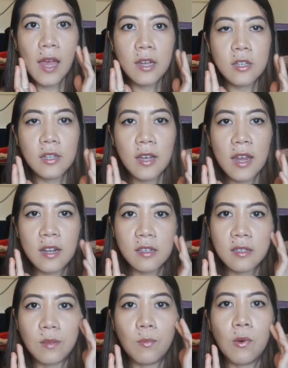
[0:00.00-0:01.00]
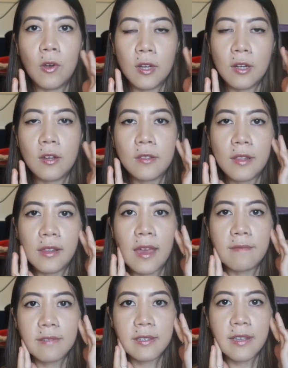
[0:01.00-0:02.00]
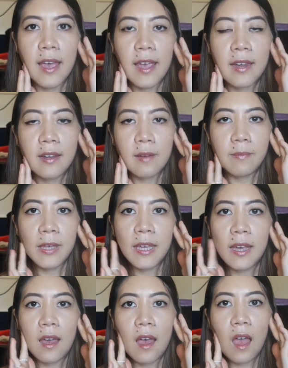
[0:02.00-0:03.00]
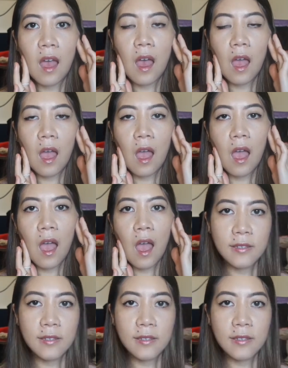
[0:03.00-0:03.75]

and to kind of support it on the left side up here. I